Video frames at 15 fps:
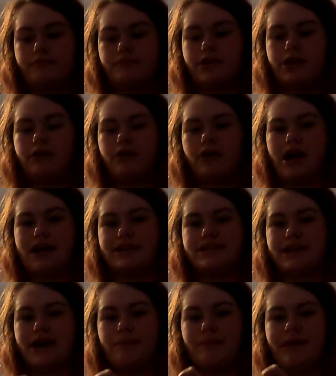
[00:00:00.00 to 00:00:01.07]

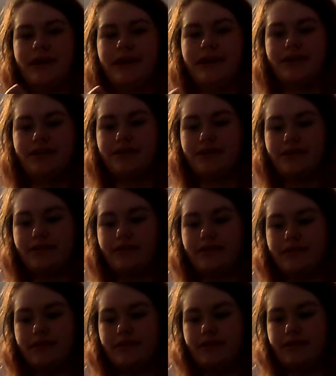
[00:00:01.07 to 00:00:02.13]
Congrats at me.
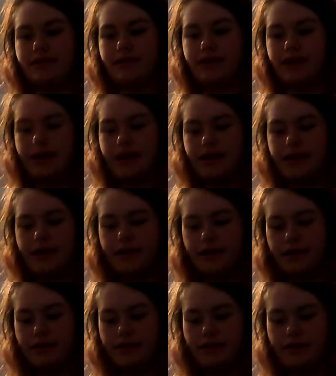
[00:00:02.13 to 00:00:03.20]

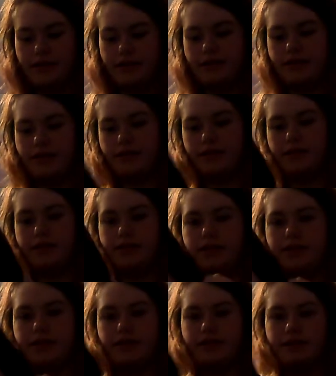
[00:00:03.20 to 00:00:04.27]
And... Uh,
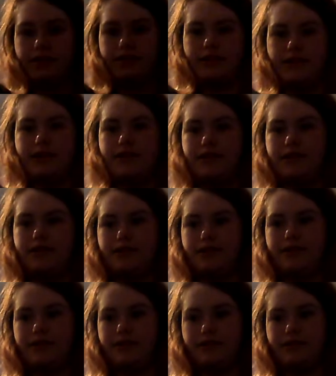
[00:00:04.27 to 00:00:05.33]
uh,
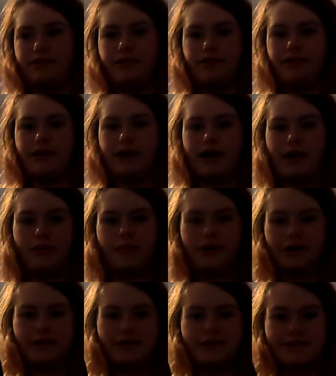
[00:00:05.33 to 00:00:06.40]
uh, I
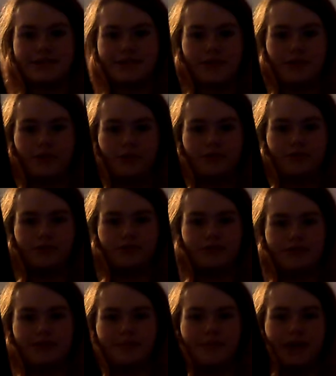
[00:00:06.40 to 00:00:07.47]
want to, like, stick a hole through
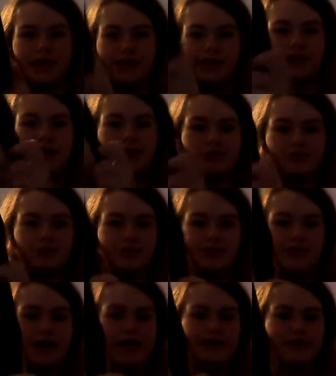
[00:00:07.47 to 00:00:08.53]
this and make it an actual
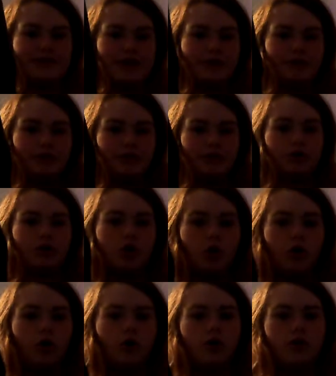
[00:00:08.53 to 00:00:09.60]
thing, because that would look
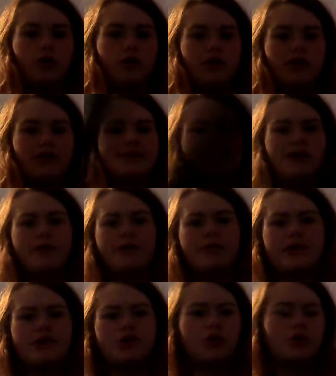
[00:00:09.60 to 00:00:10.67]
cool. Because I want to
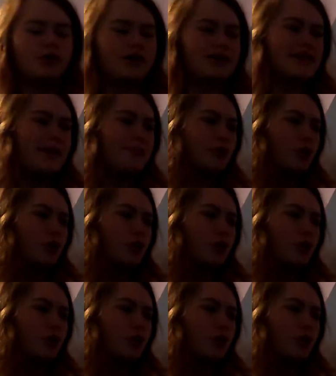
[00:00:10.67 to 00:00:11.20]
be cool, because I'm